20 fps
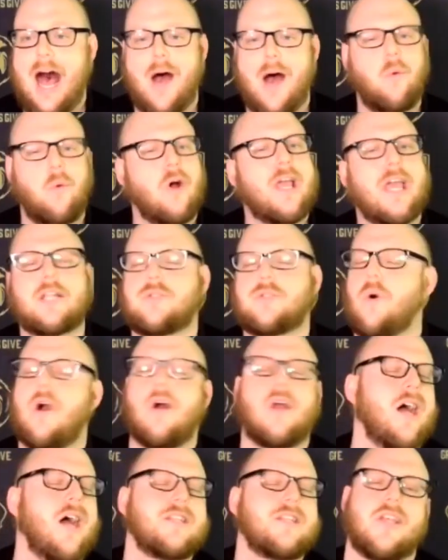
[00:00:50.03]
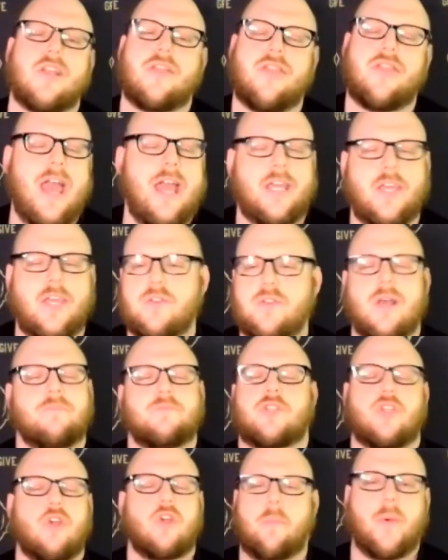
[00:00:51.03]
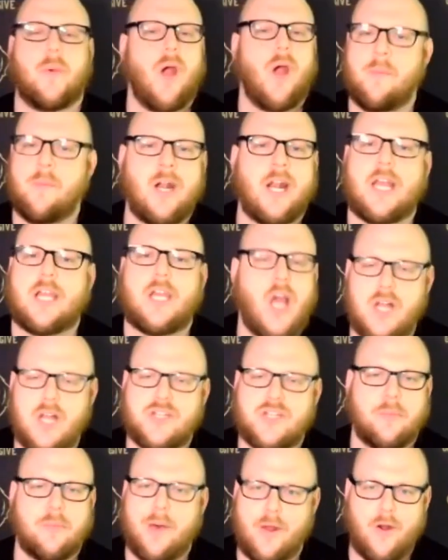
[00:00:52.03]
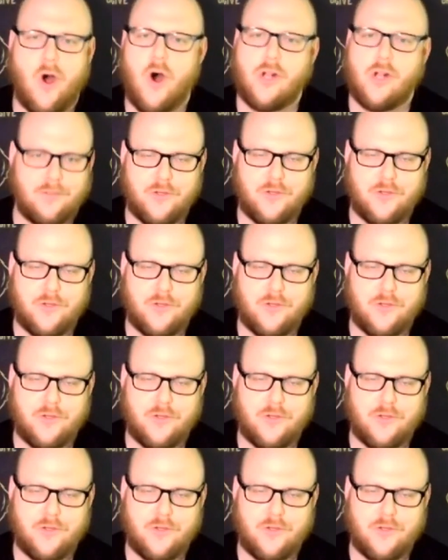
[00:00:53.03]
We'll get to all kinds of thank yous. I'm going to gush about all of